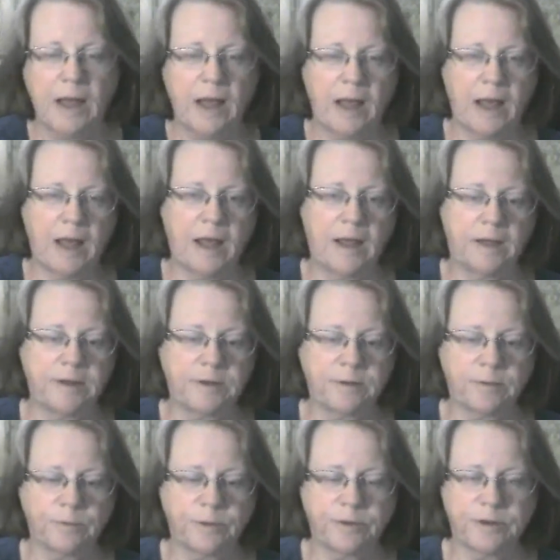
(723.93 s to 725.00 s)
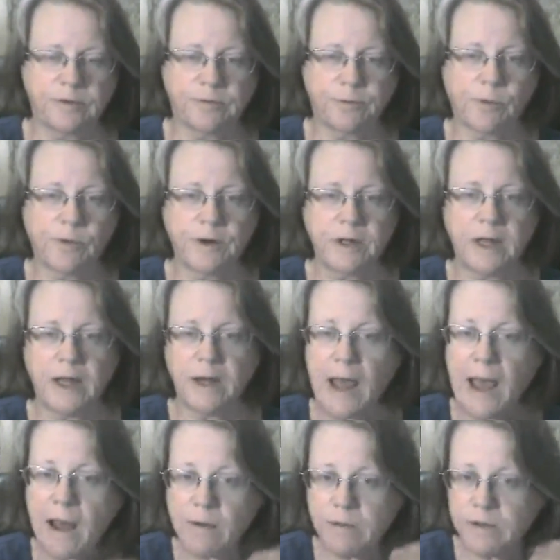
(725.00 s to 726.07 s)
and within 48
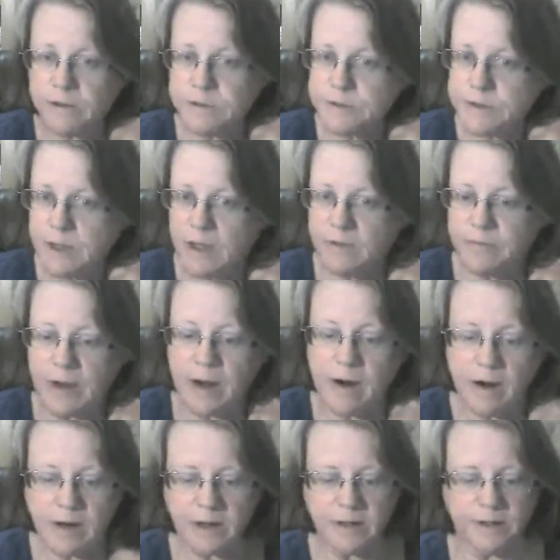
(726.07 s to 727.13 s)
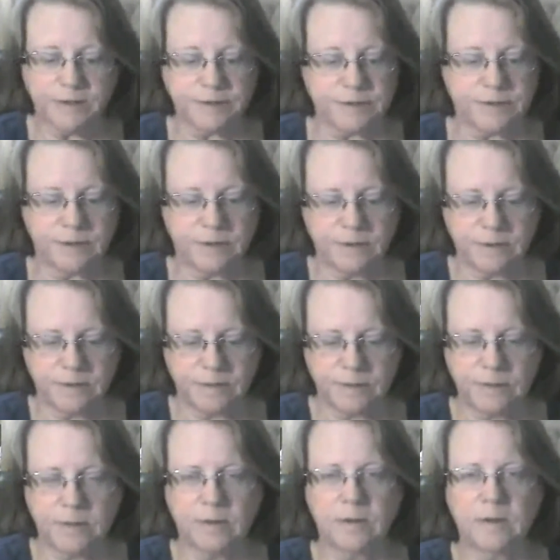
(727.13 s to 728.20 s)
hours of Erica's
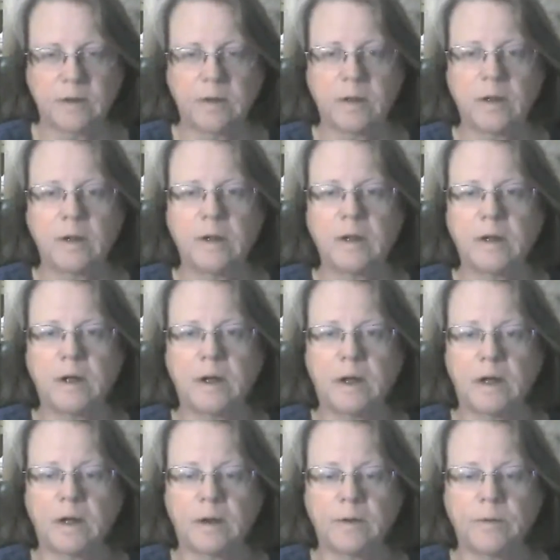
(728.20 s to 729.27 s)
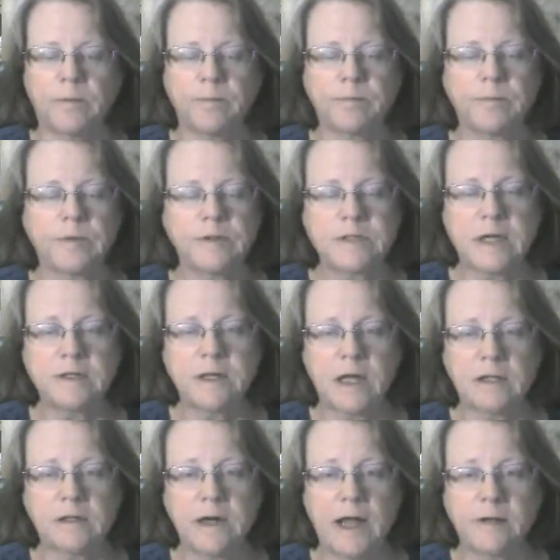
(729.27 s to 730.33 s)
$10
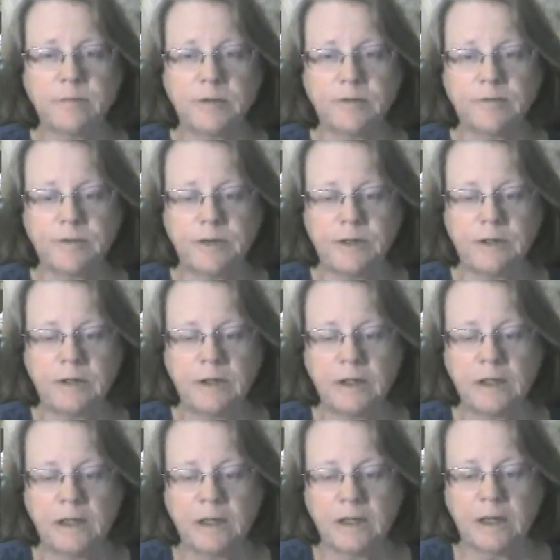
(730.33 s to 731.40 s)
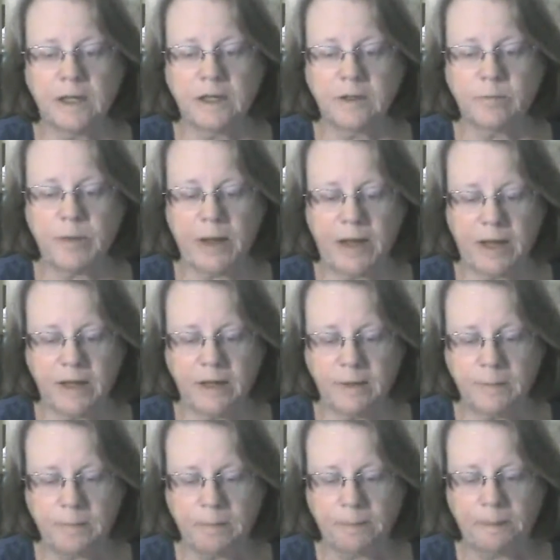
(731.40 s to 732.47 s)
admin fee getting paid,
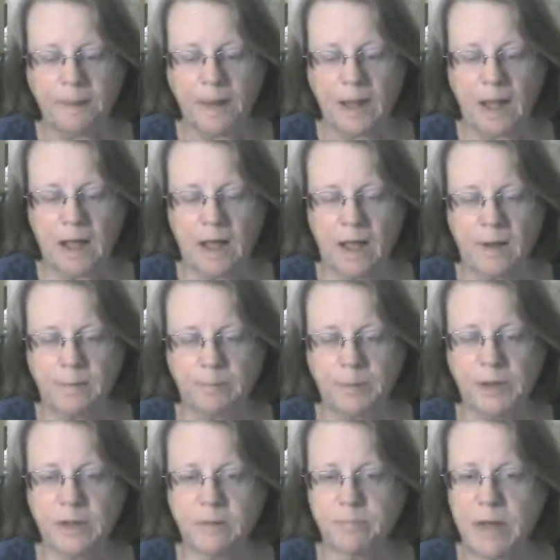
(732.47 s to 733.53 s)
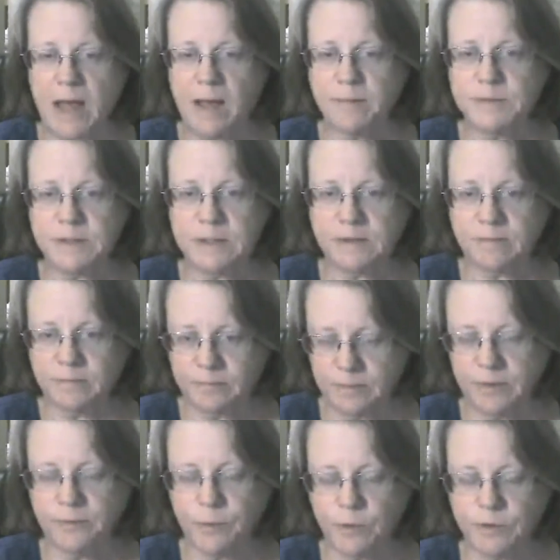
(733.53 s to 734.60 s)
Bill and Bob's,
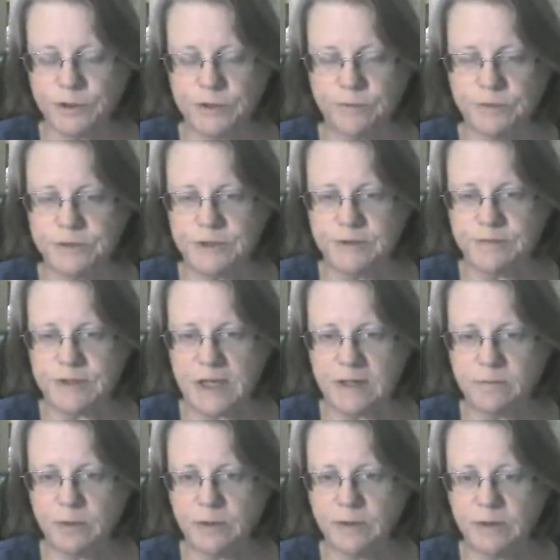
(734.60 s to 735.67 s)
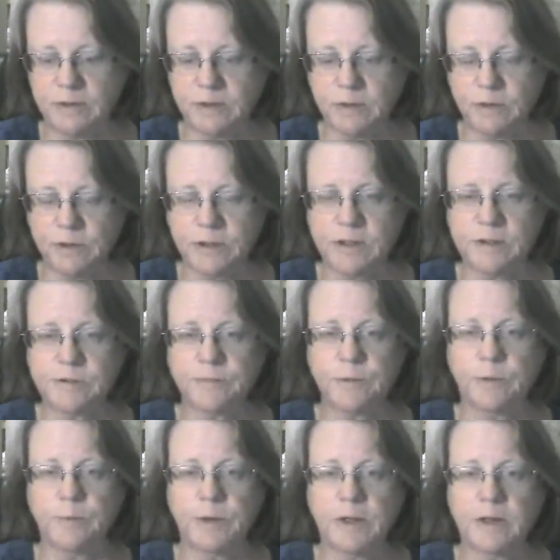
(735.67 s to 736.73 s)
of course, she received 10 million cookies
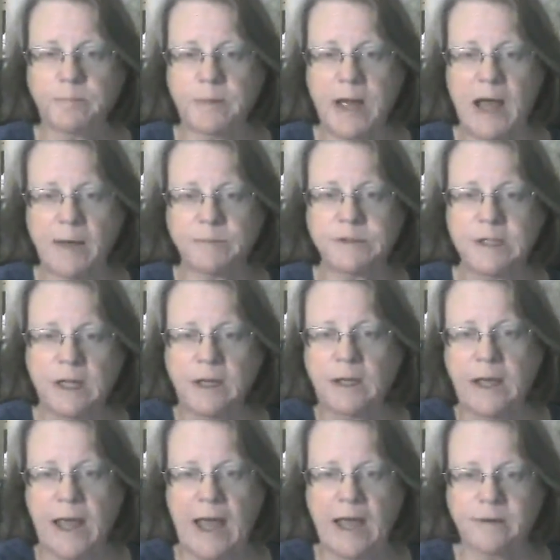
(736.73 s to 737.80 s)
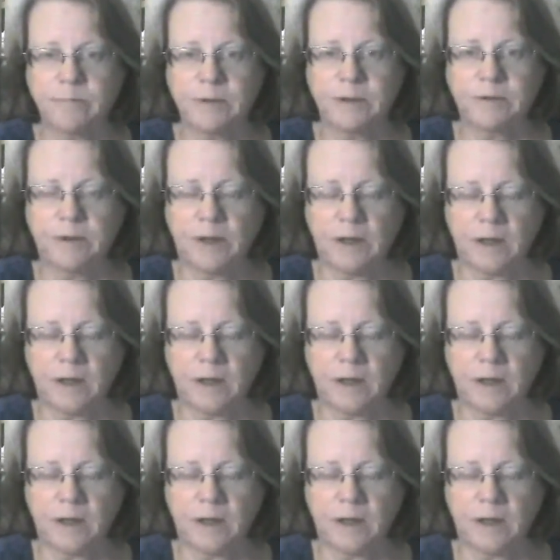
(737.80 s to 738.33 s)
for Bill and Bob's admin